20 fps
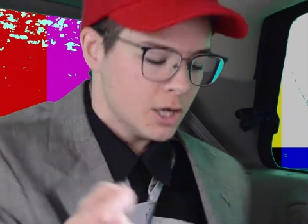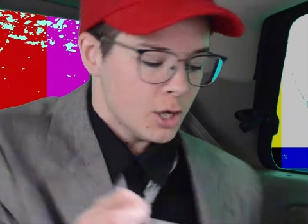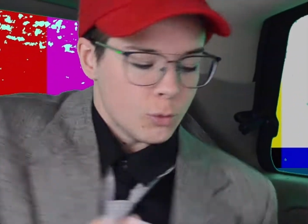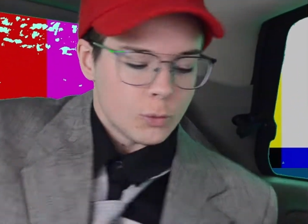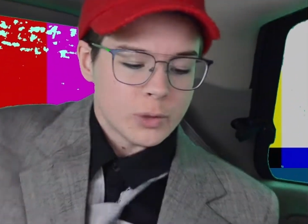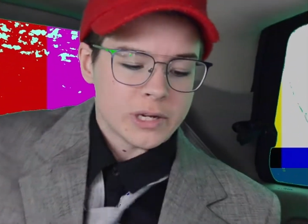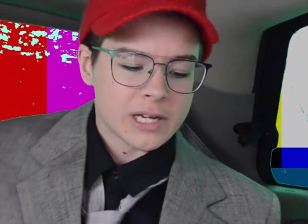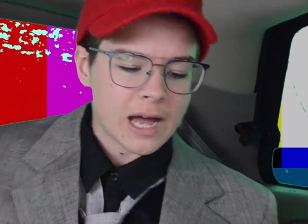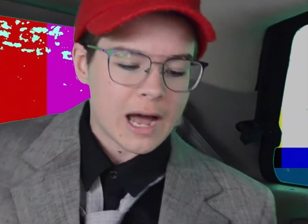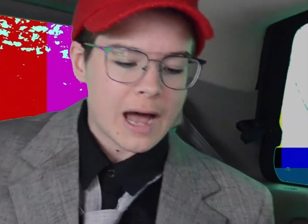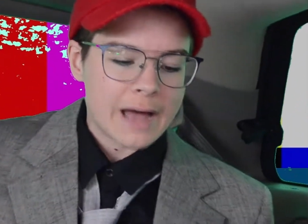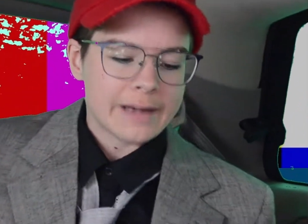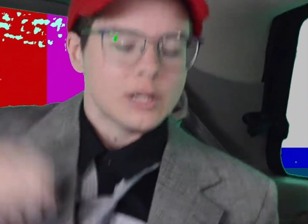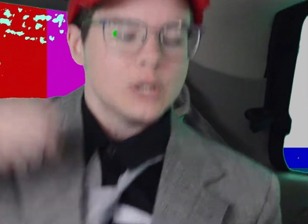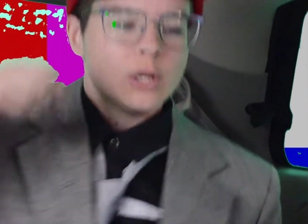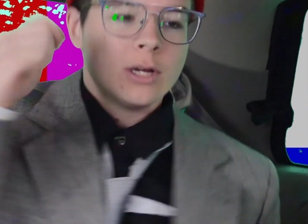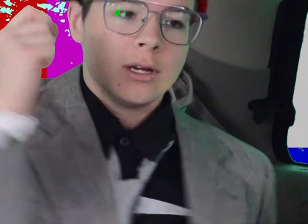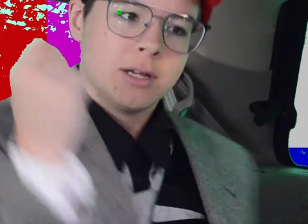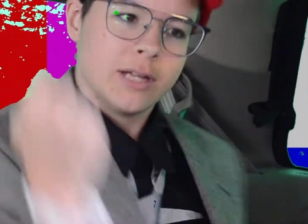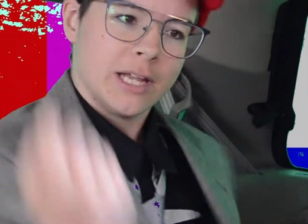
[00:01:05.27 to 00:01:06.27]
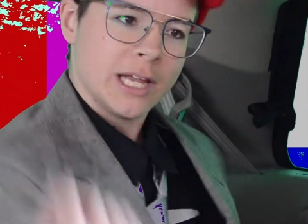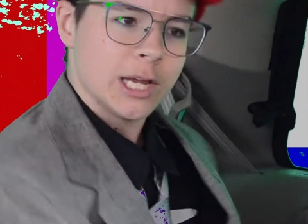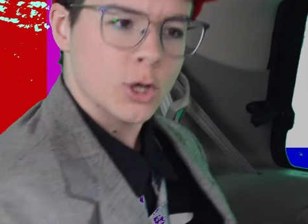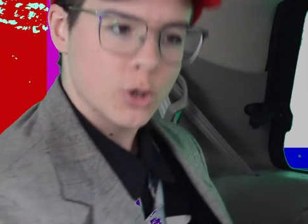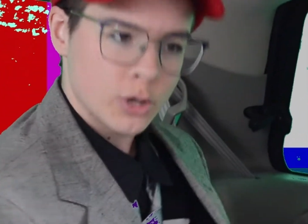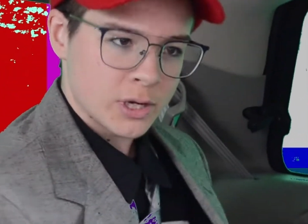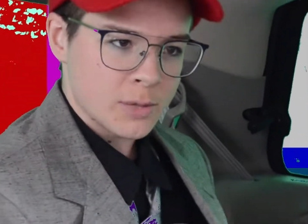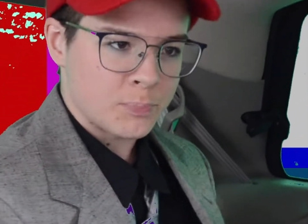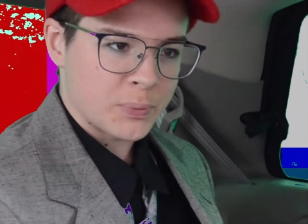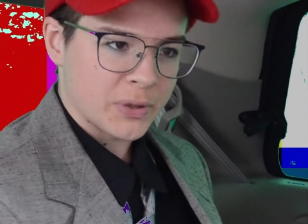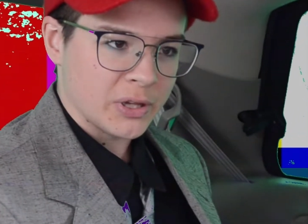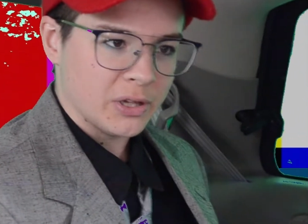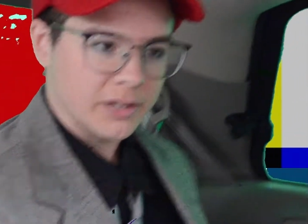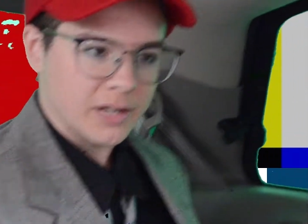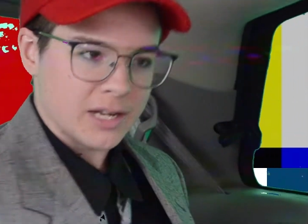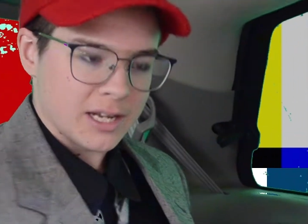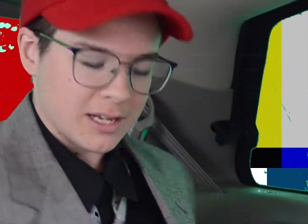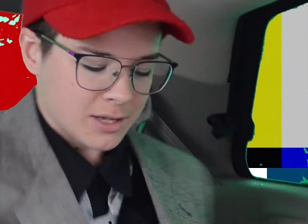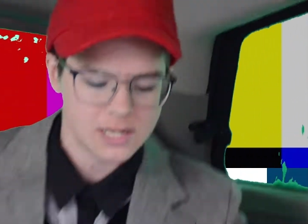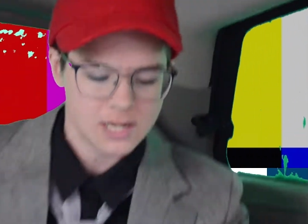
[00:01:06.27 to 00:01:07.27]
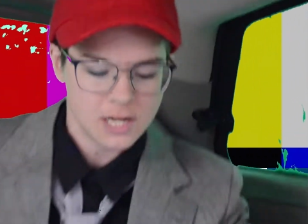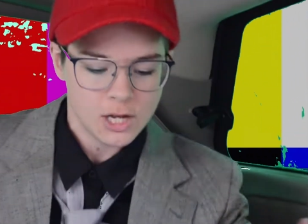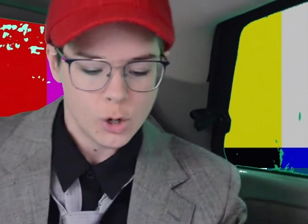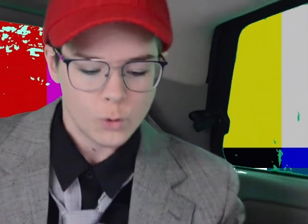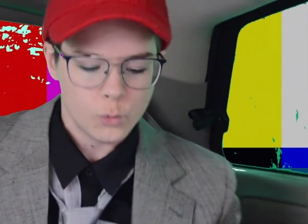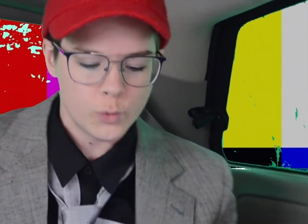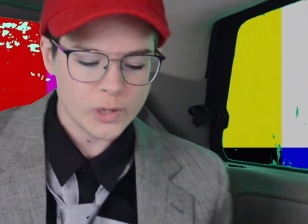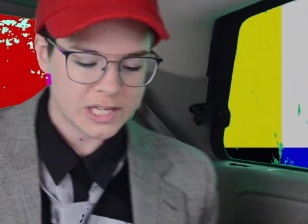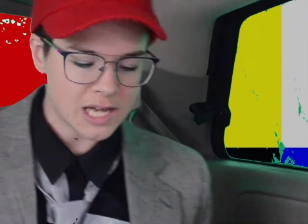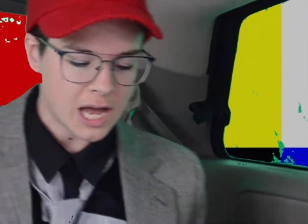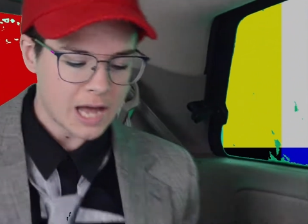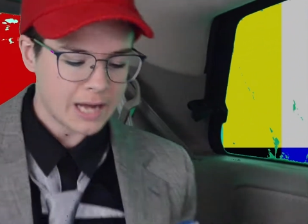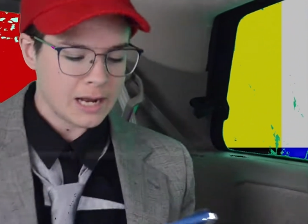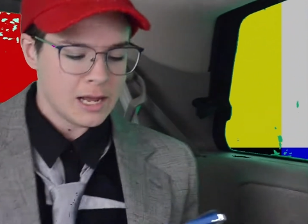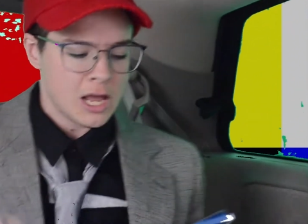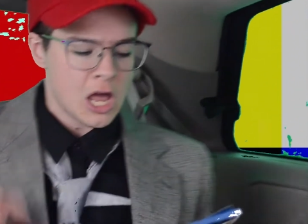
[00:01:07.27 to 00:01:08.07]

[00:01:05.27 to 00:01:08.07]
We got irritability. We got